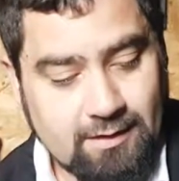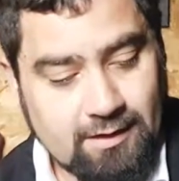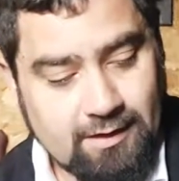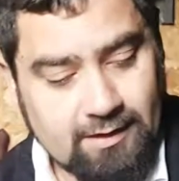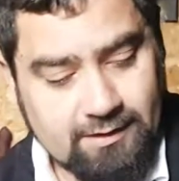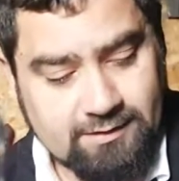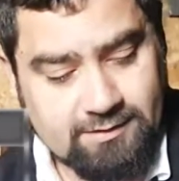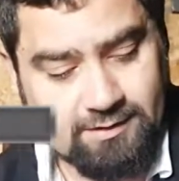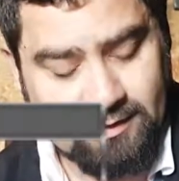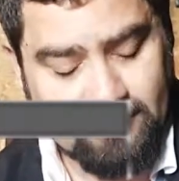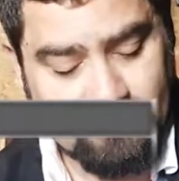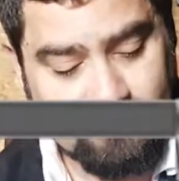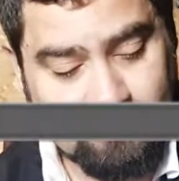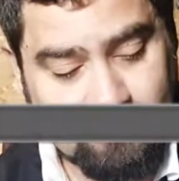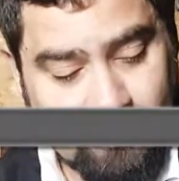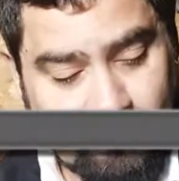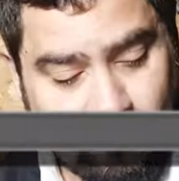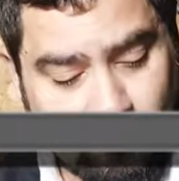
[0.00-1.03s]
And
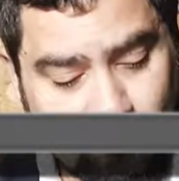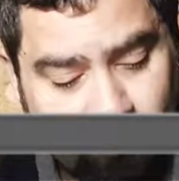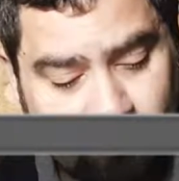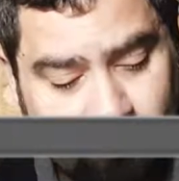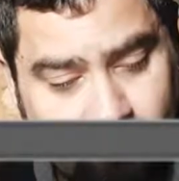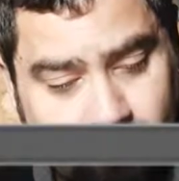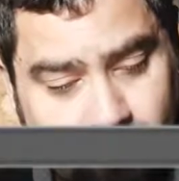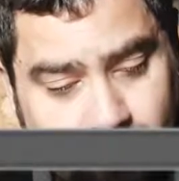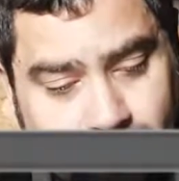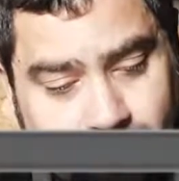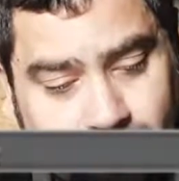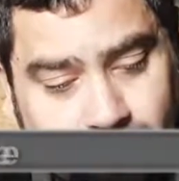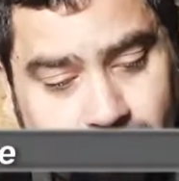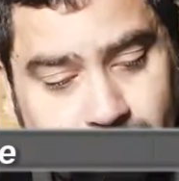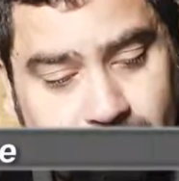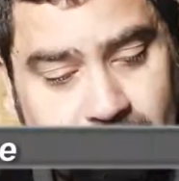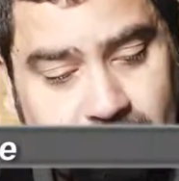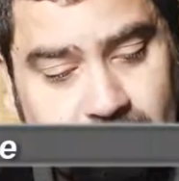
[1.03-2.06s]
now I want to go
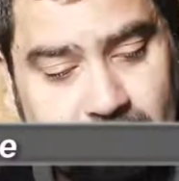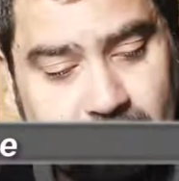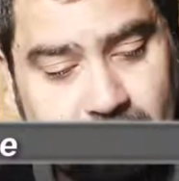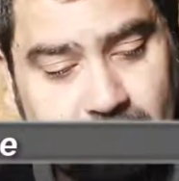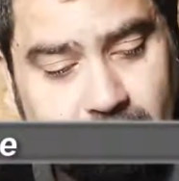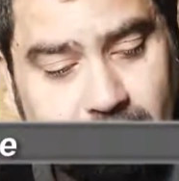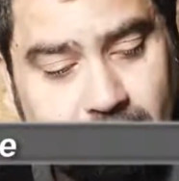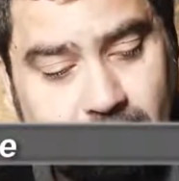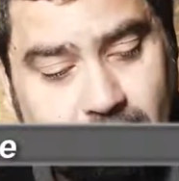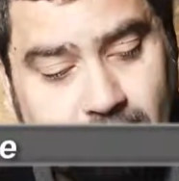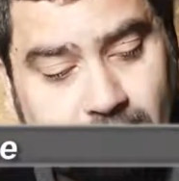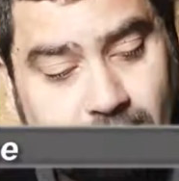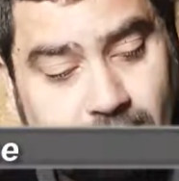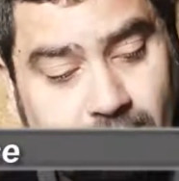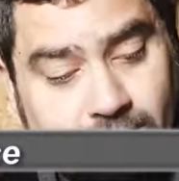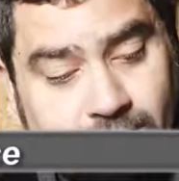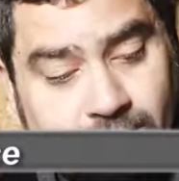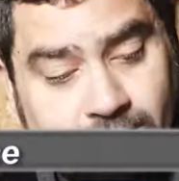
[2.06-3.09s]
through the
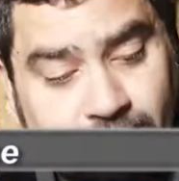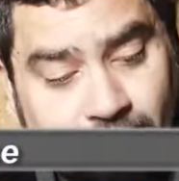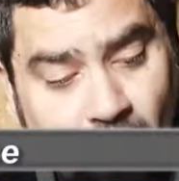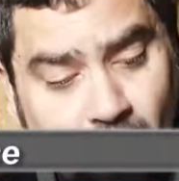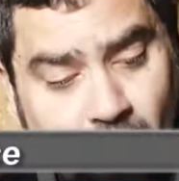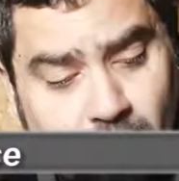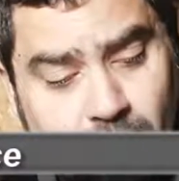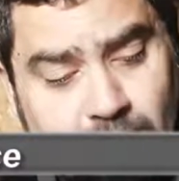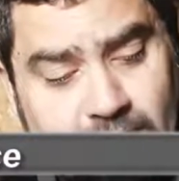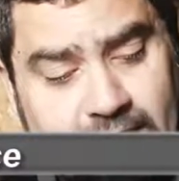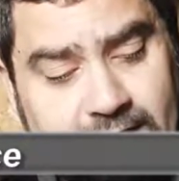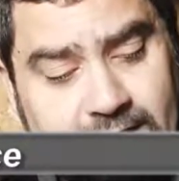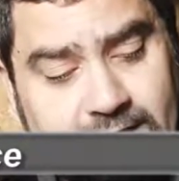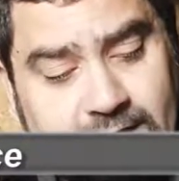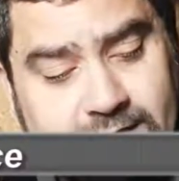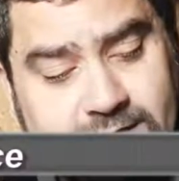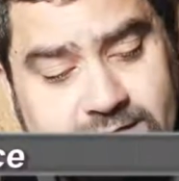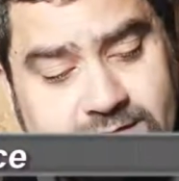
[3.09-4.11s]
fall
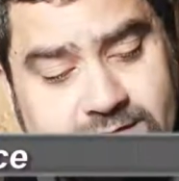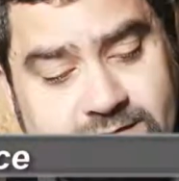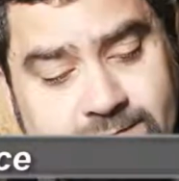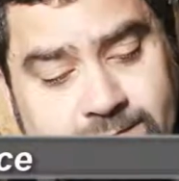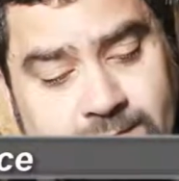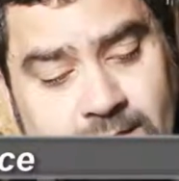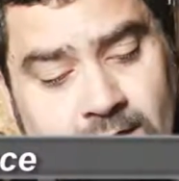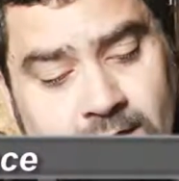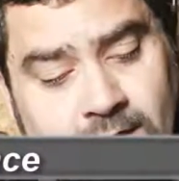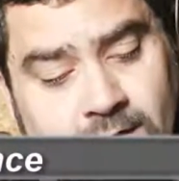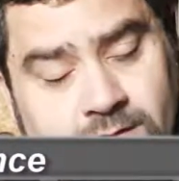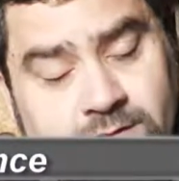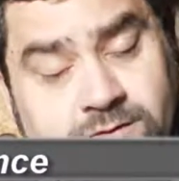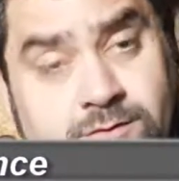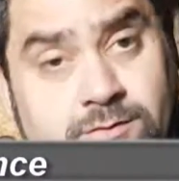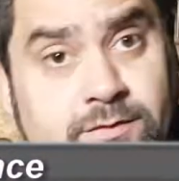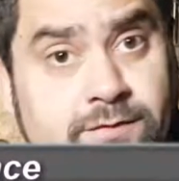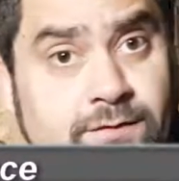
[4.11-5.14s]
maintenance.
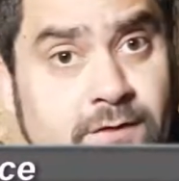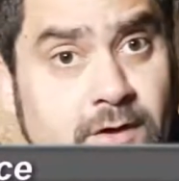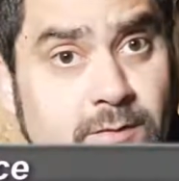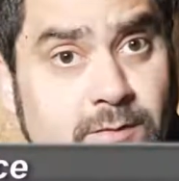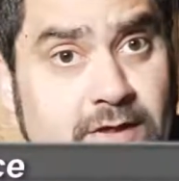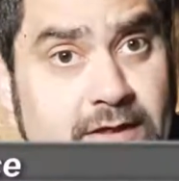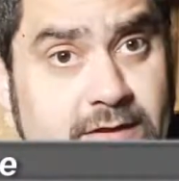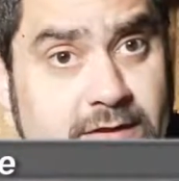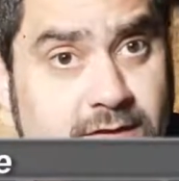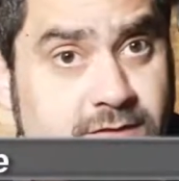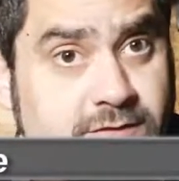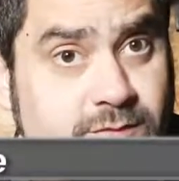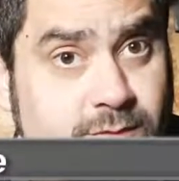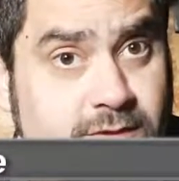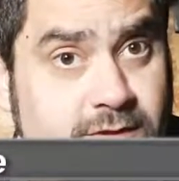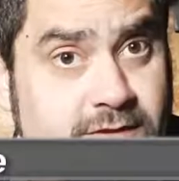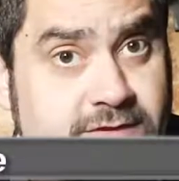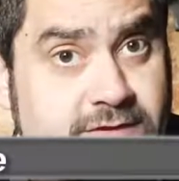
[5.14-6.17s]
So in the fall maintenance, we're
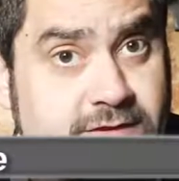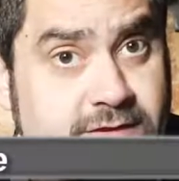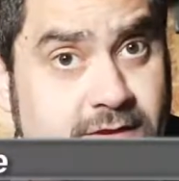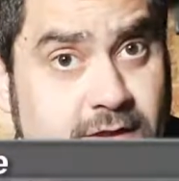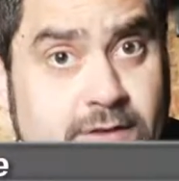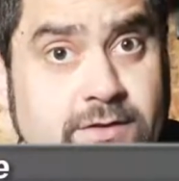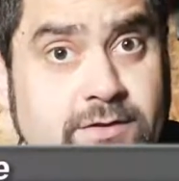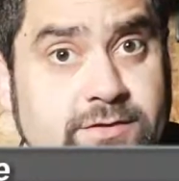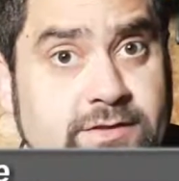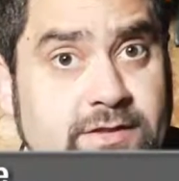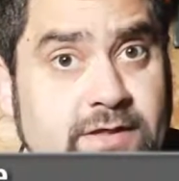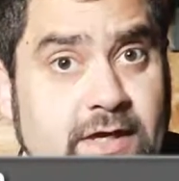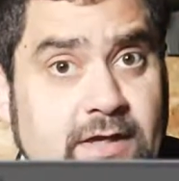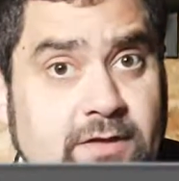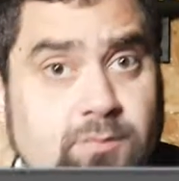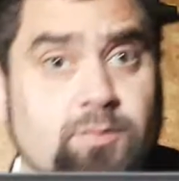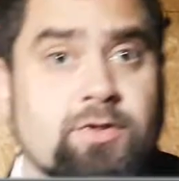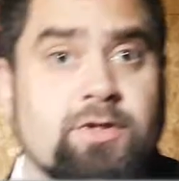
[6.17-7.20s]
going to see gutters
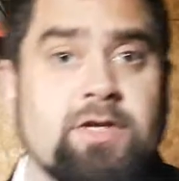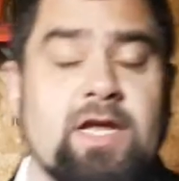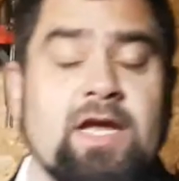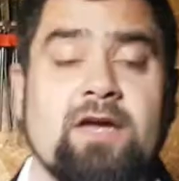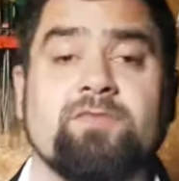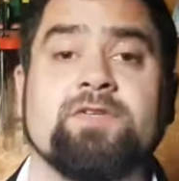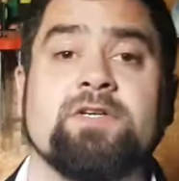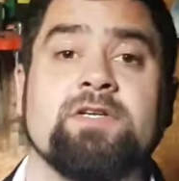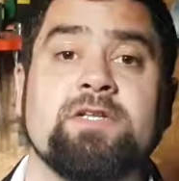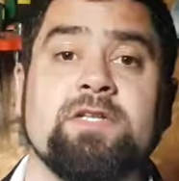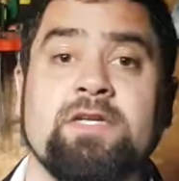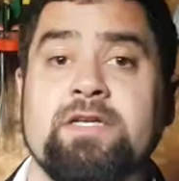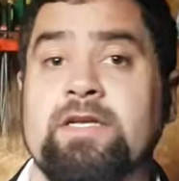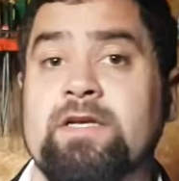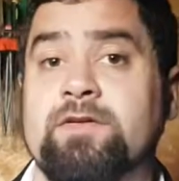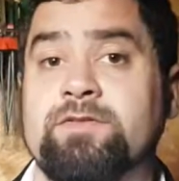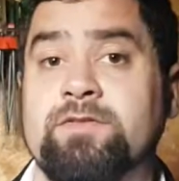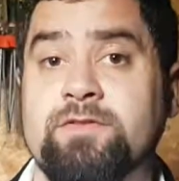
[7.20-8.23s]
again. We're going to have to clean
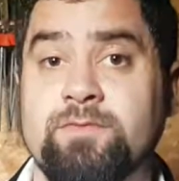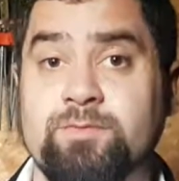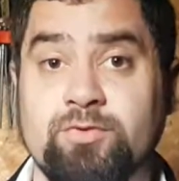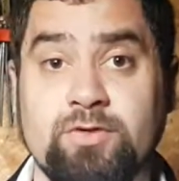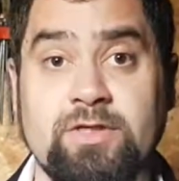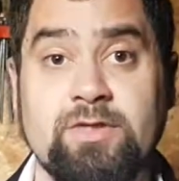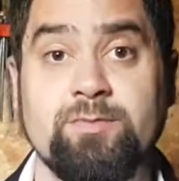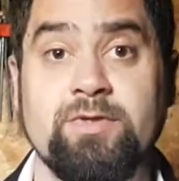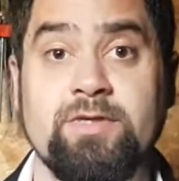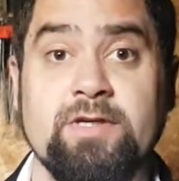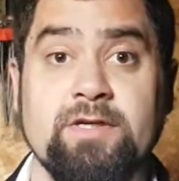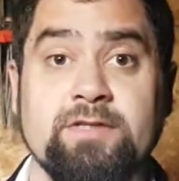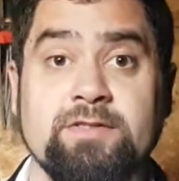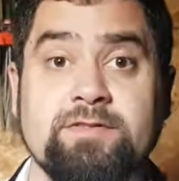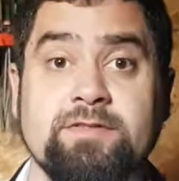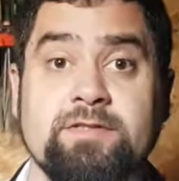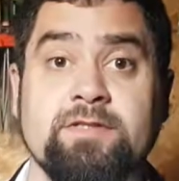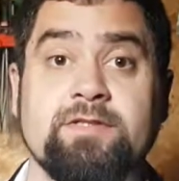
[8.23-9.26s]
out the debris
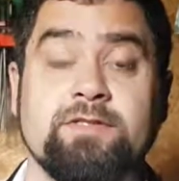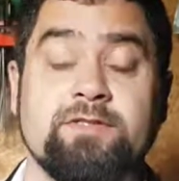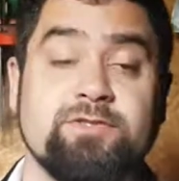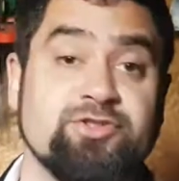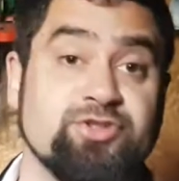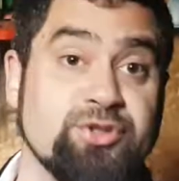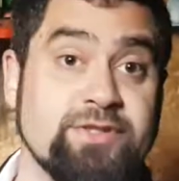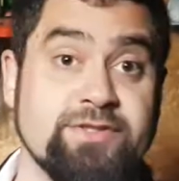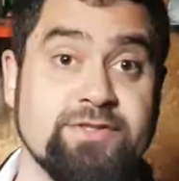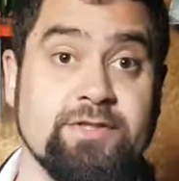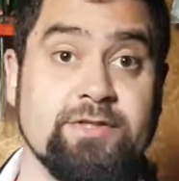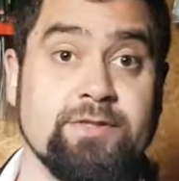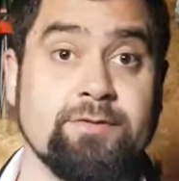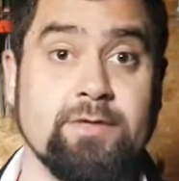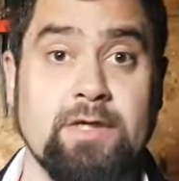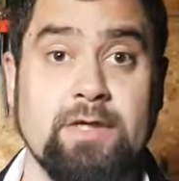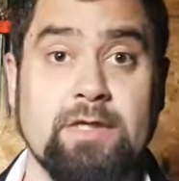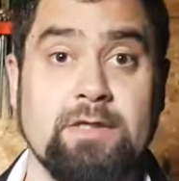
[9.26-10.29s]
because the trees
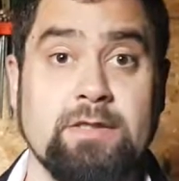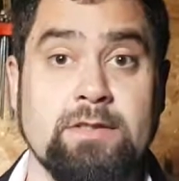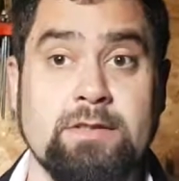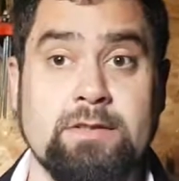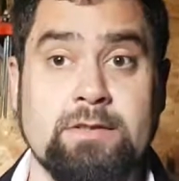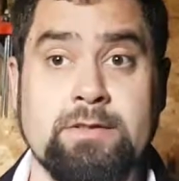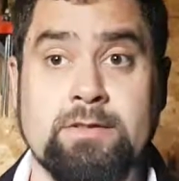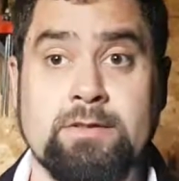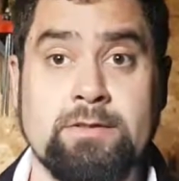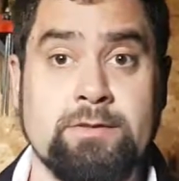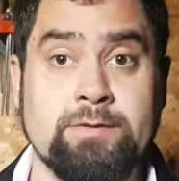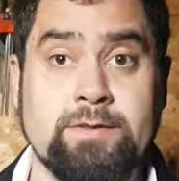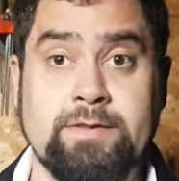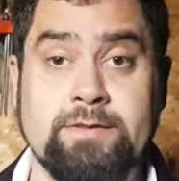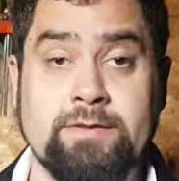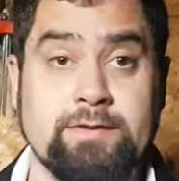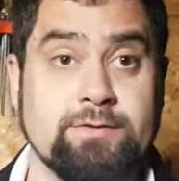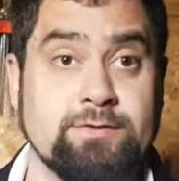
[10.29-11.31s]
are,
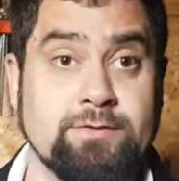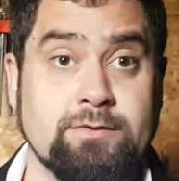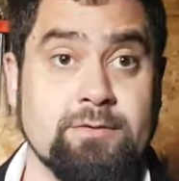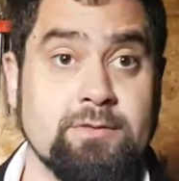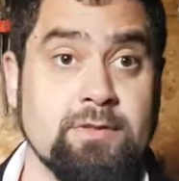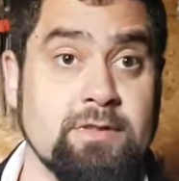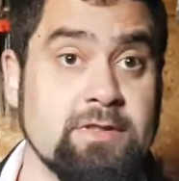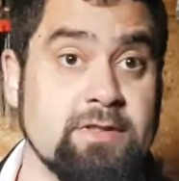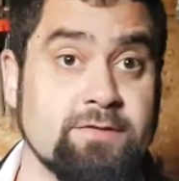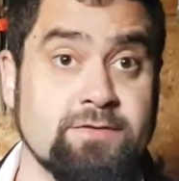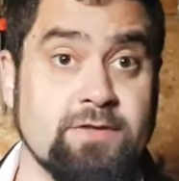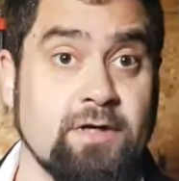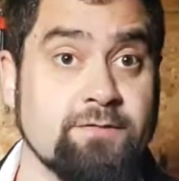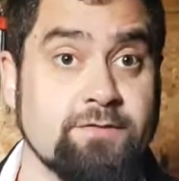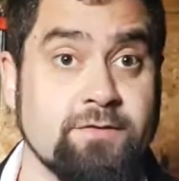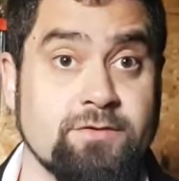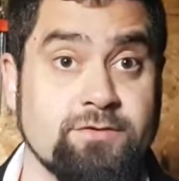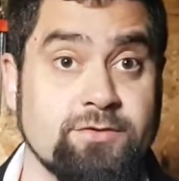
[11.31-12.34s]
the leaves
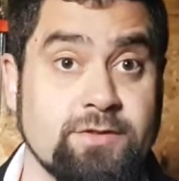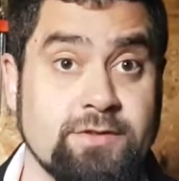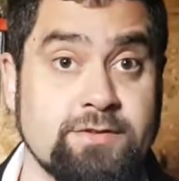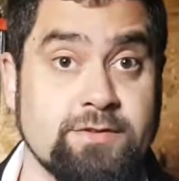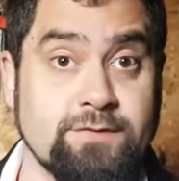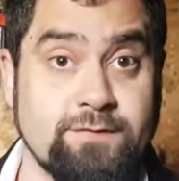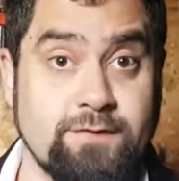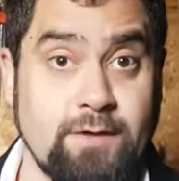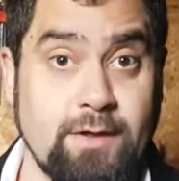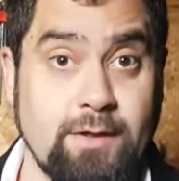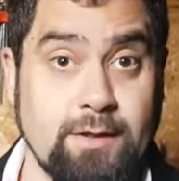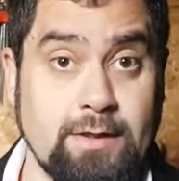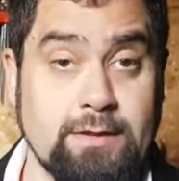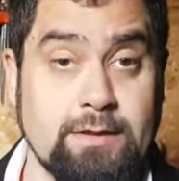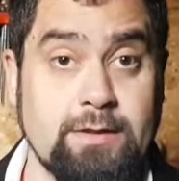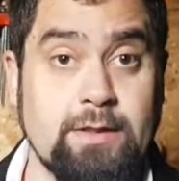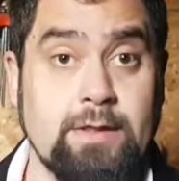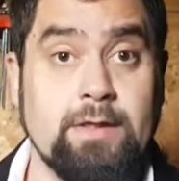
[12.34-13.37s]
off the trees are
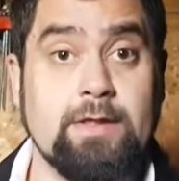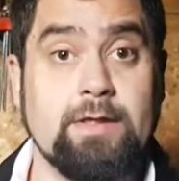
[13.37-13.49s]
falling.